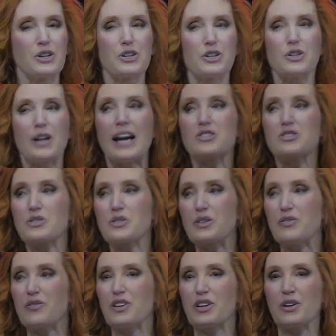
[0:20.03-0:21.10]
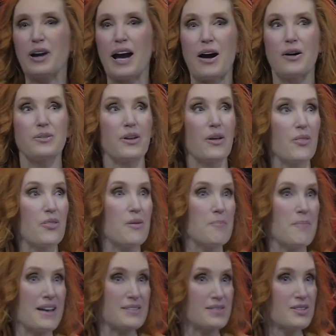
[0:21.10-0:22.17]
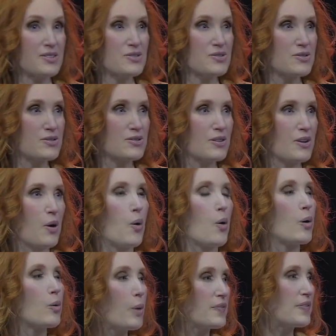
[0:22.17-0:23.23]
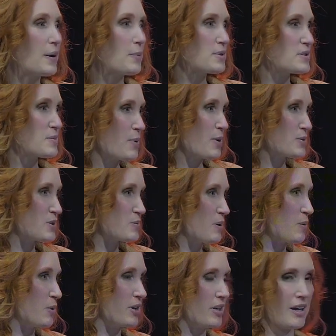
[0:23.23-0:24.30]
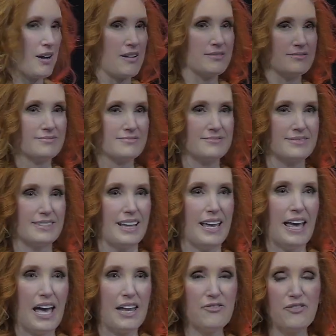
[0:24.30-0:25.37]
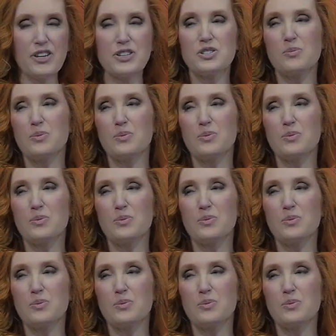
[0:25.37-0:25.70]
could actually figure out the message or what they were supposed to be working on. And Victor